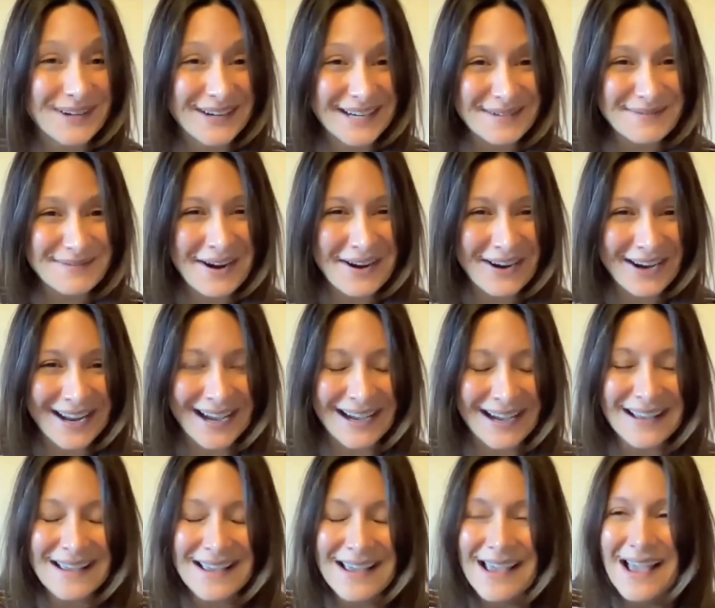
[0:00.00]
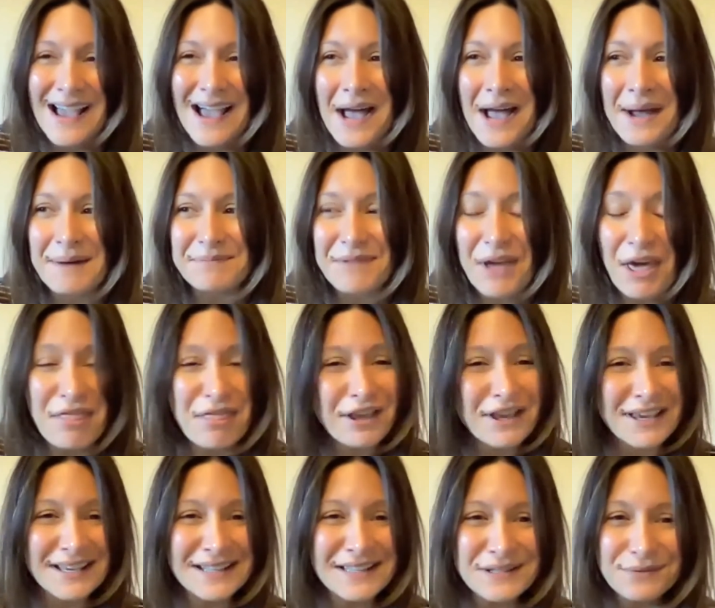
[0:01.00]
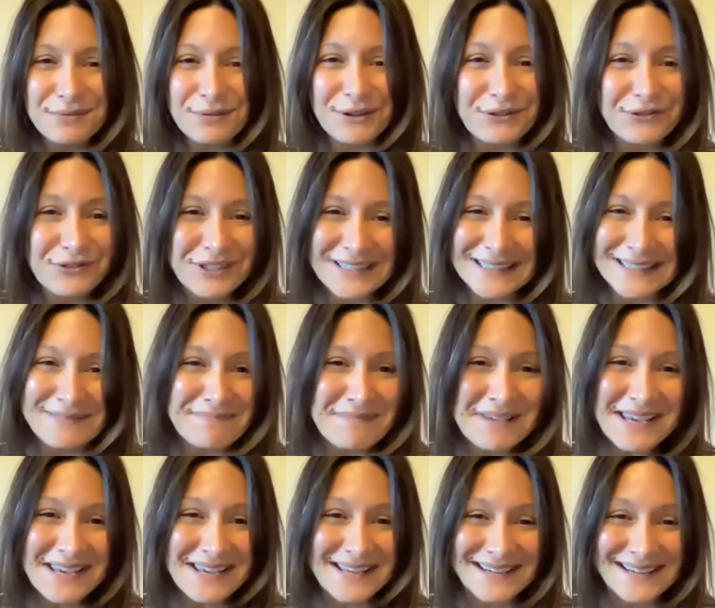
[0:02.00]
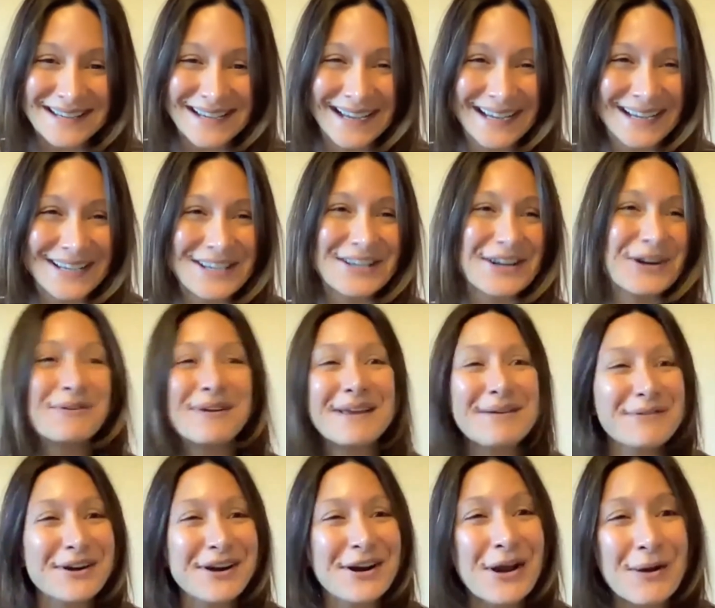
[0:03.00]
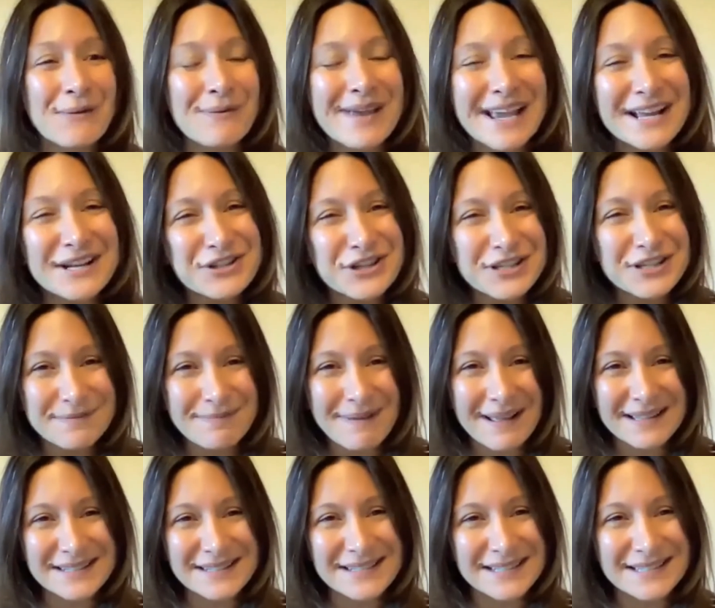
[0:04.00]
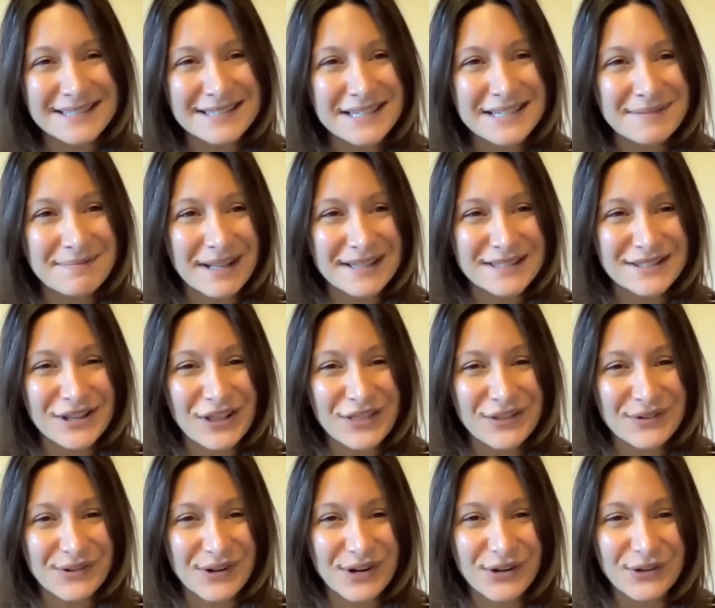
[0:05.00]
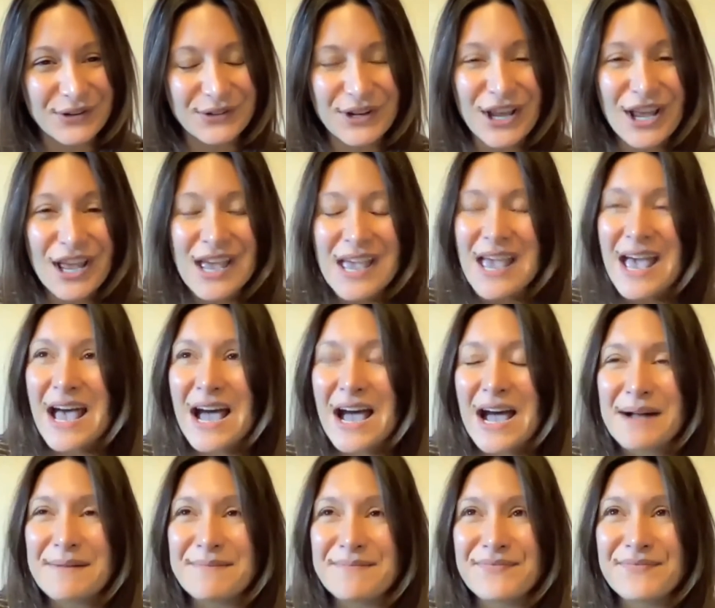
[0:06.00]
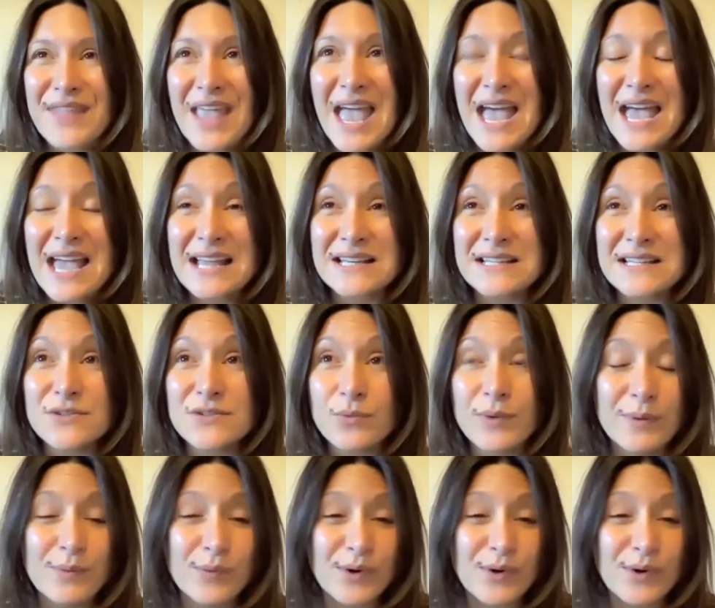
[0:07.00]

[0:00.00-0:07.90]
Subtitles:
in America, the kids were really mean. We had just spent 16 months on the road, and we